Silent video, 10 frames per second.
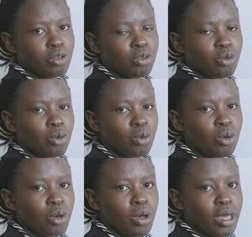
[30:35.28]

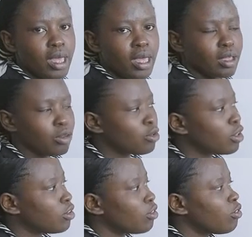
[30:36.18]
to a
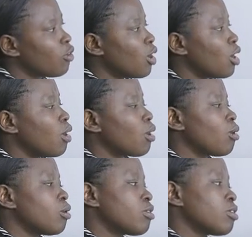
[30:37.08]
24-hour
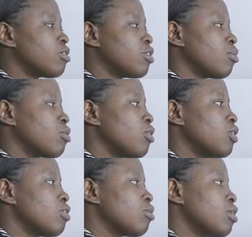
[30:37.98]
clock system. So
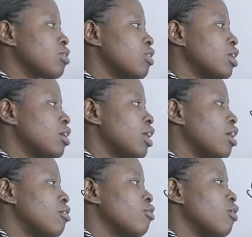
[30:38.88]
this means that I
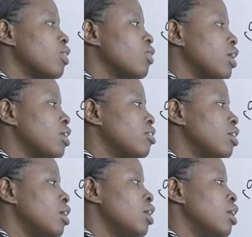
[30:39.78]
have
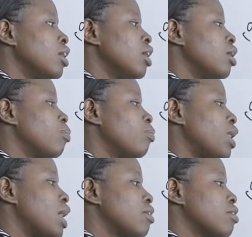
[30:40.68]
130
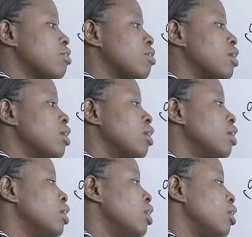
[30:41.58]
plus
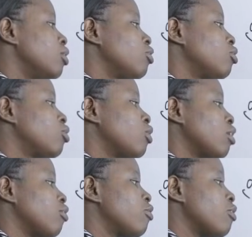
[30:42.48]

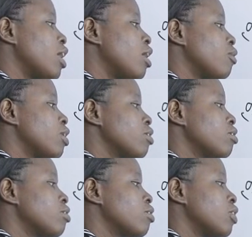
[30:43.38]
12
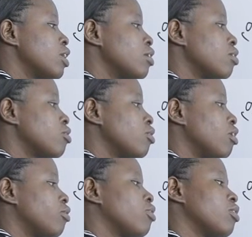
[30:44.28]
hours, that is
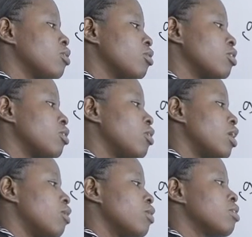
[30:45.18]
1200
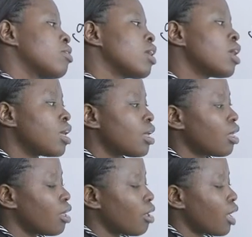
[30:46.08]
hours.
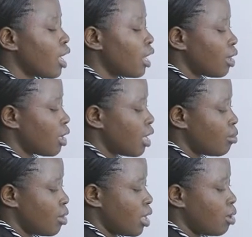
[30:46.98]
I'll
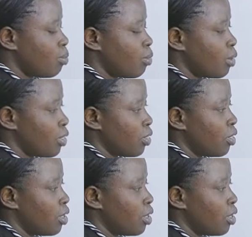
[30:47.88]
come up with